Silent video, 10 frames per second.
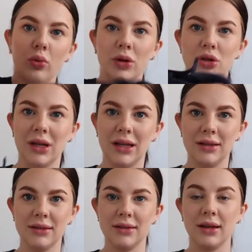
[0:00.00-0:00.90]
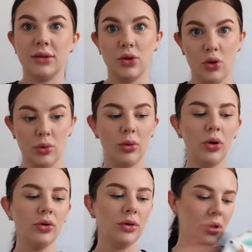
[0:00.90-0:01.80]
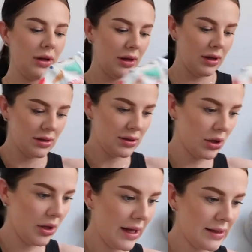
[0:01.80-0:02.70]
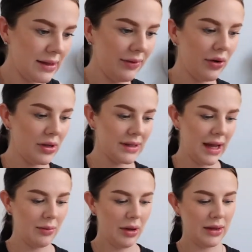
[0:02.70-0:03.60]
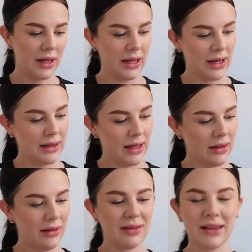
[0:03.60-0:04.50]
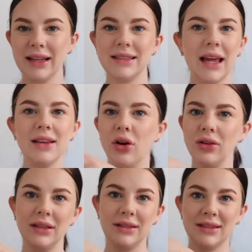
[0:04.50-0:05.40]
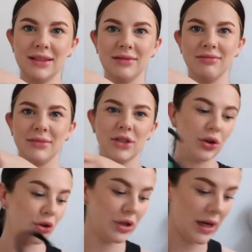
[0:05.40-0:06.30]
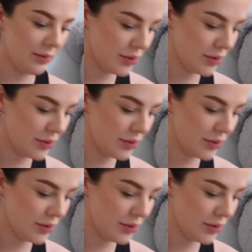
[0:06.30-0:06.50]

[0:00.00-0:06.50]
which is adorable. So that's the first Kmart thing, and I think like $10. So cheap,